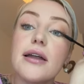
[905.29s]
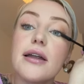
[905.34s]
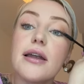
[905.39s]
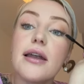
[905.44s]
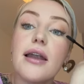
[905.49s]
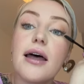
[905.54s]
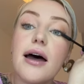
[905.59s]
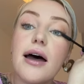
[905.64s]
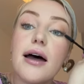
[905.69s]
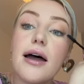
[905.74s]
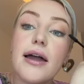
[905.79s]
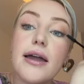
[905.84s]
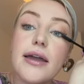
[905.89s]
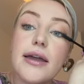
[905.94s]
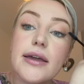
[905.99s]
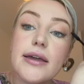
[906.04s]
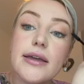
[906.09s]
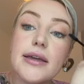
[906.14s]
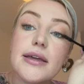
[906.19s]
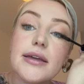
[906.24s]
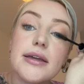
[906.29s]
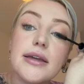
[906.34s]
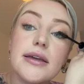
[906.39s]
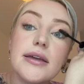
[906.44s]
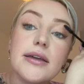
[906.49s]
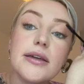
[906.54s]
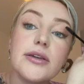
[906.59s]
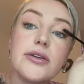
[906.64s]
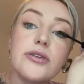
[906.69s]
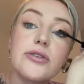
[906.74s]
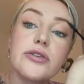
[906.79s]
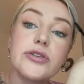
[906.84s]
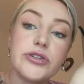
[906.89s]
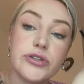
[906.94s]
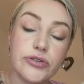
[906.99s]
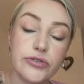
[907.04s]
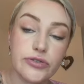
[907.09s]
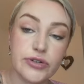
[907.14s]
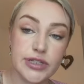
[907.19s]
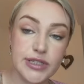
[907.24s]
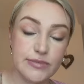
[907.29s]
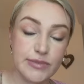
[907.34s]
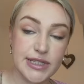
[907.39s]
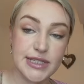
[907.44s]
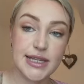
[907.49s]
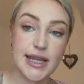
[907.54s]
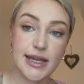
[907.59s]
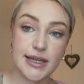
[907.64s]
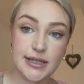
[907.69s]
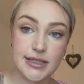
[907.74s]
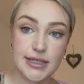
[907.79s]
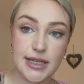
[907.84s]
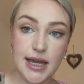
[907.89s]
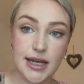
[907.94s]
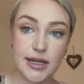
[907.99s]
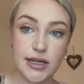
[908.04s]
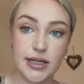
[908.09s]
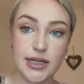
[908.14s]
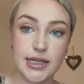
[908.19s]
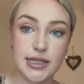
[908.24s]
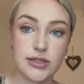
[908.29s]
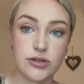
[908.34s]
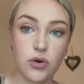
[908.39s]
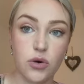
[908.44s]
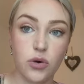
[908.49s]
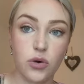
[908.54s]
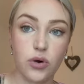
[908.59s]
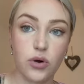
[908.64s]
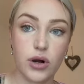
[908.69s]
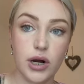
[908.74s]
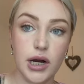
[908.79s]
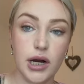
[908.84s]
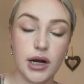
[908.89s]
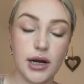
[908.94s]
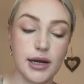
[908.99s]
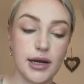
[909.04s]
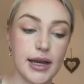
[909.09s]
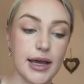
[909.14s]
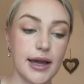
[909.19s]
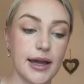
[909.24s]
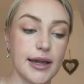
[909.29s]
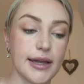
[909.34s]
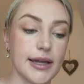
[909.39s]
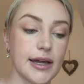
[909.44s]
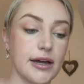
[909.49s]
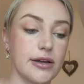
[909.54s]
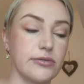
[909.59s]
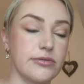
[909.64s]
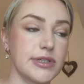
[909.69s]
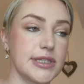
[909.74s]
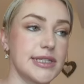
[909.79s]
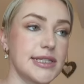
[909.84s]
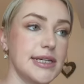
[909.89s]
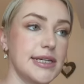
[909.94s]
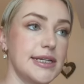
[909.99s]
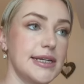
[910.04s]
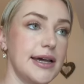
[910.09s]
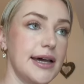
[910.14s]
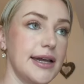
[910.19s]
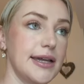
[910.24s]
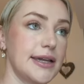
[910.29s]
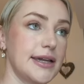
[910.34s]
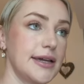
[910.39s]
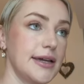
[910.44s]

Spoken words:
like you could do Christmas nails at it, or like I once did, like